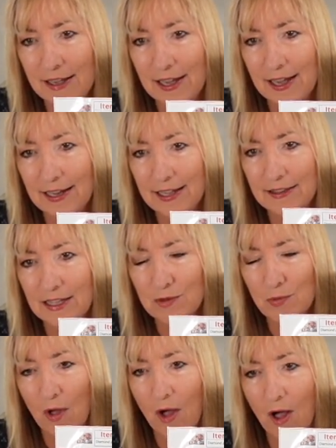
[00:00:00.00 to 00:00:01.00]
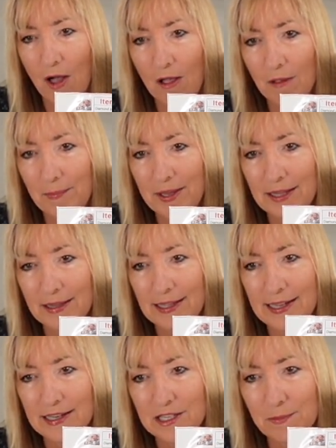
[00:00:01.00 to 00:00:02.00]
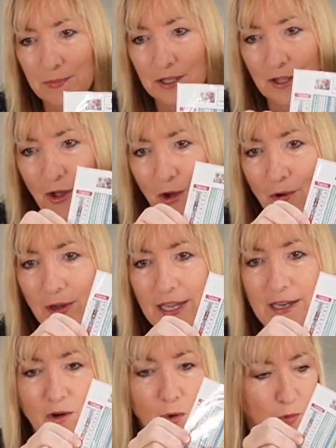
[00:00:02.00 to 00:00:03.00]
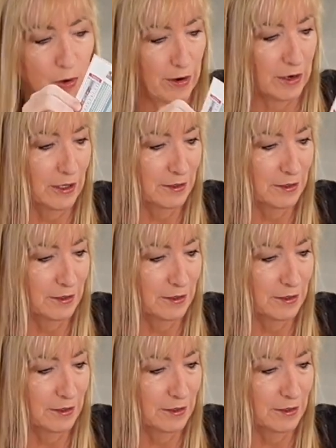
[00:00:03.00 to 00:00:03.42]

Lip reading: Again, these will all be linked below in order.